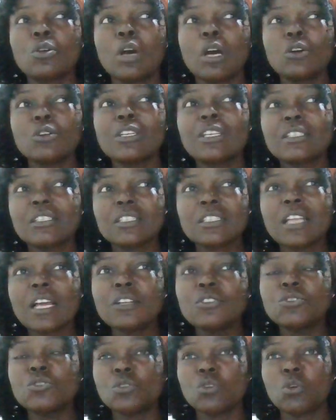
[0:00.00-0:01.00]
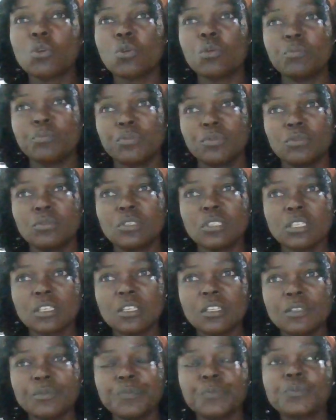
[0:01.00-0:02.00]
understand your
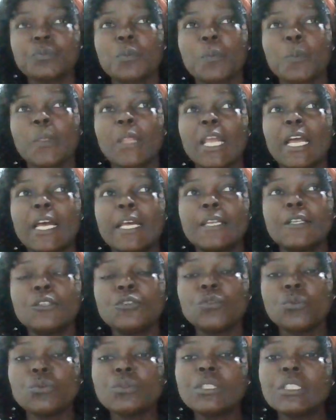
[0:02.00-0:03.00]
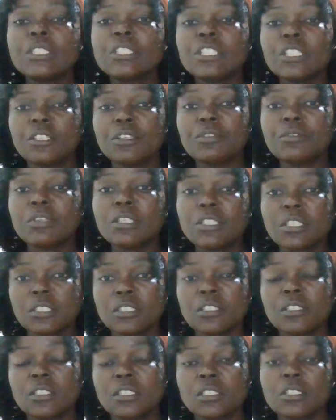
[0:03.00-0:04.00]
computer and know the
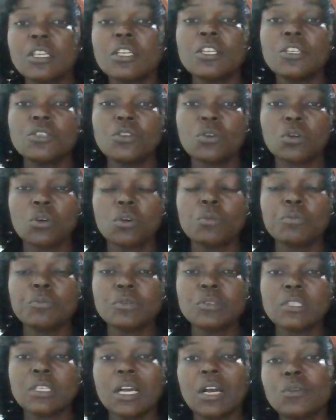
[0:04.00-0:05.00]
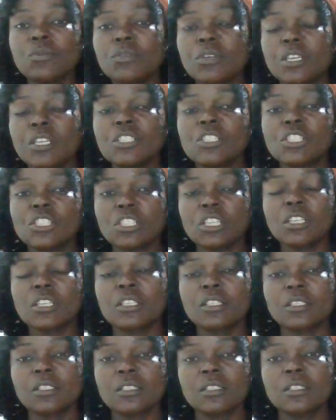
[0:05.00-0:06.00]
generations in your computer, how you can check
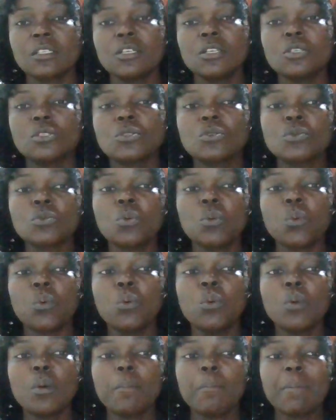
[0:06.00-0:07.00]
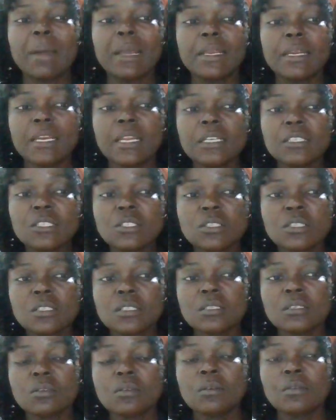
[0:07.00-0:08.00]
it. So by
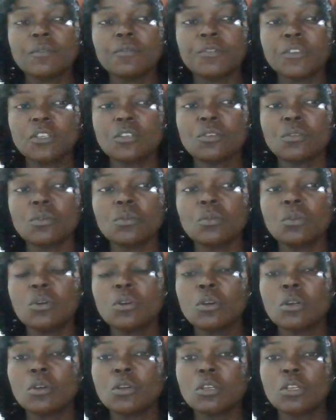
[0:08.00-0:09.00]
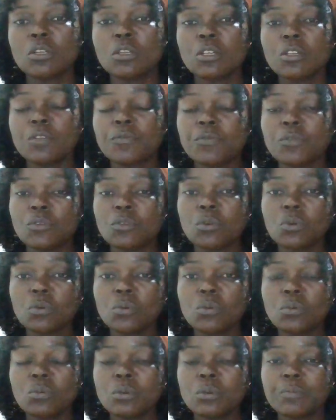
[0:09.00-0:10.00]
next video, if you
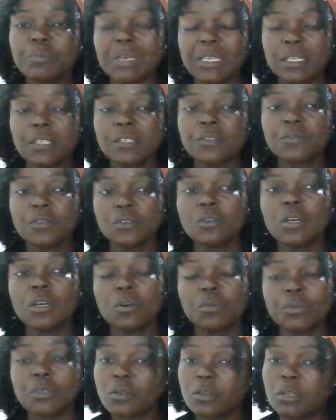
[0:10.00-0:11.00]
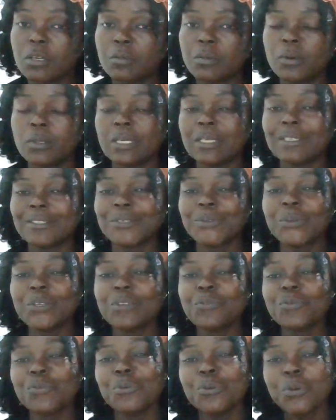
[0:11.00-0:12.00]
know, by next video I'll be talking about that. So
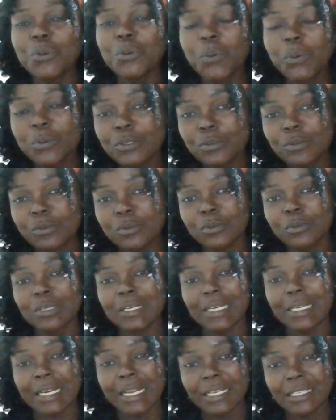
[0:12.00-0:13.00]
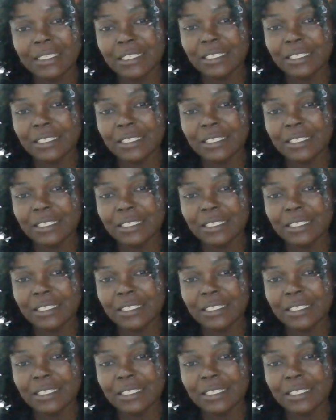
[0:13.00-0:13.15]
if you know you like